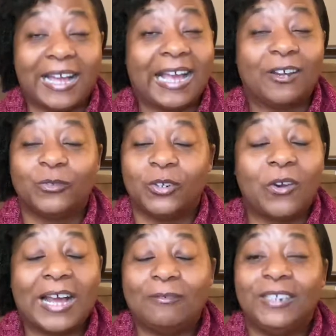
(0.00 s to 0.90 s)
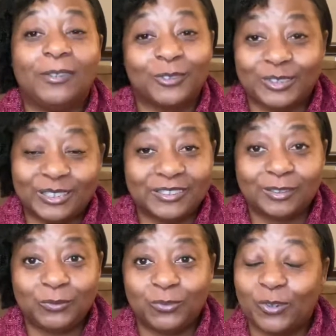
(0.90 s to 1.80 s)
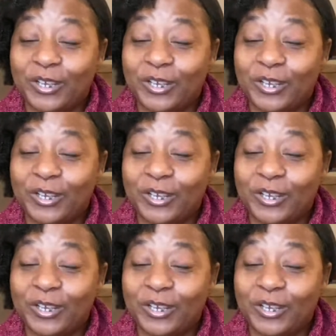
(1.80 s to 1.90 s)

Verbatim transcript: I don't know. I've never done this before.